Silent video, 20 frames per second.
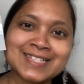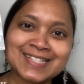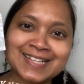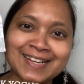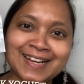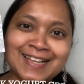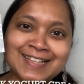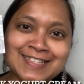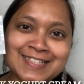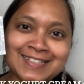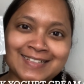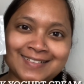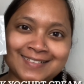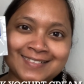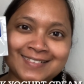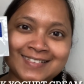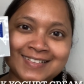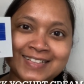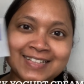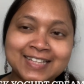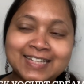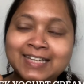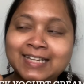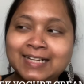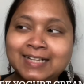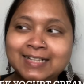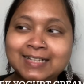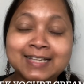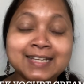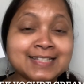cleanser.
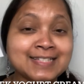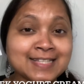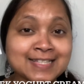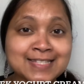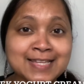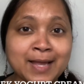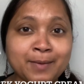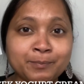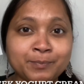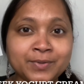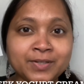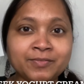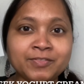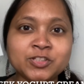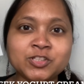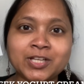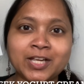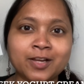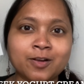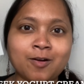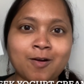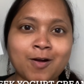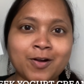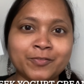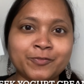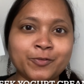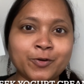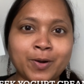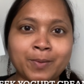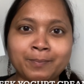Yeah, it's a sample which I got
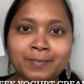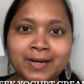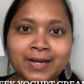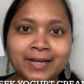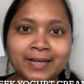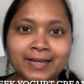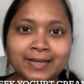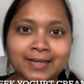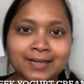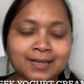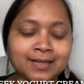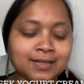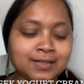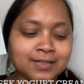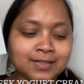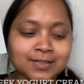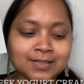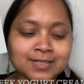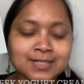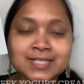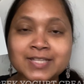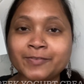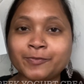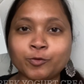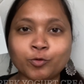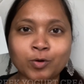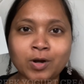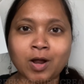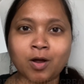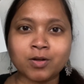from my
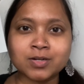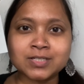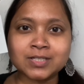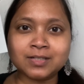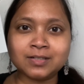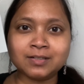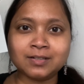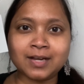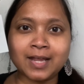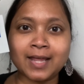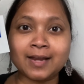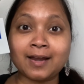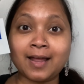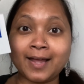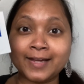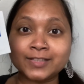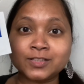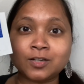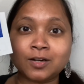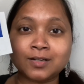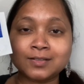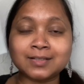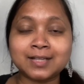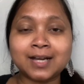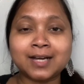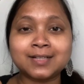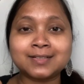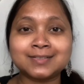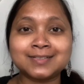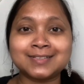Sephora order, and I thought
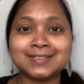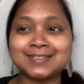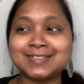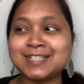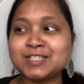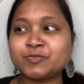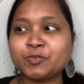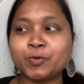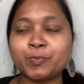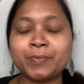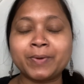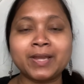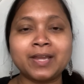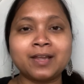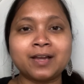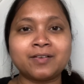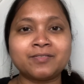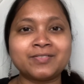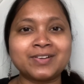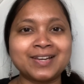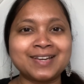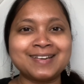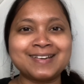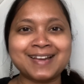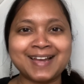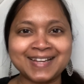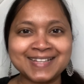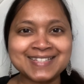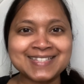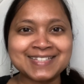that this would be a very
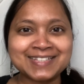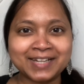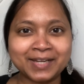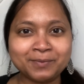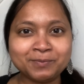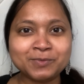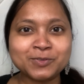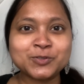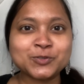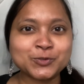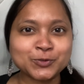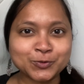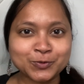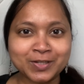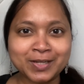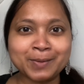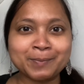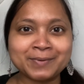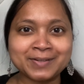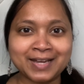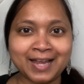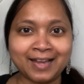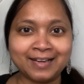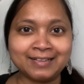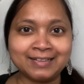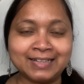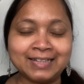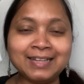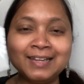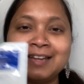nice time to keep it
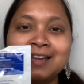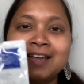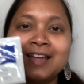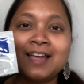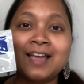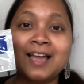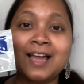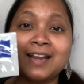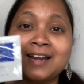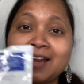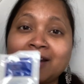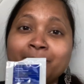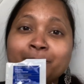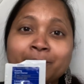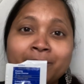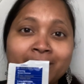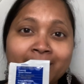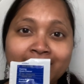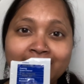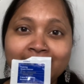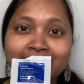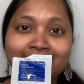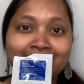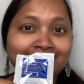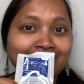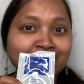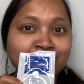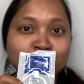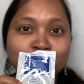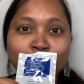handy, and I'm really
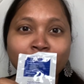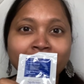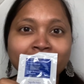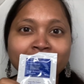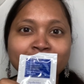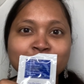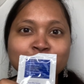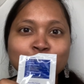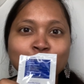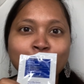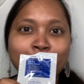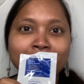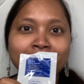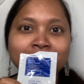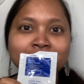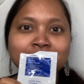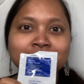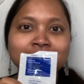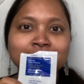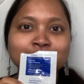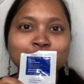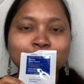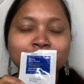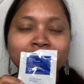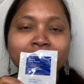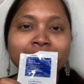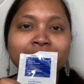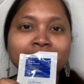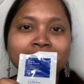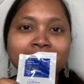enjoying it so much. So
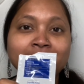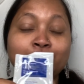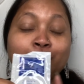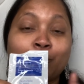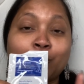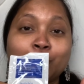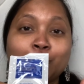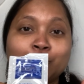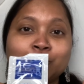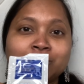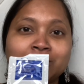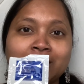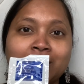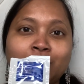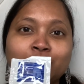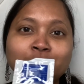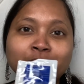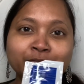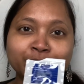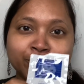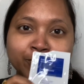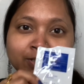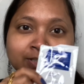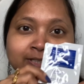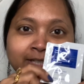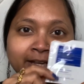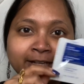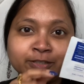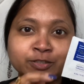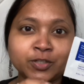definitely want to check out the full
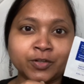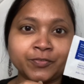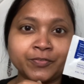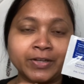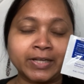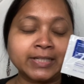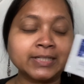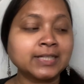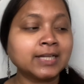size of it.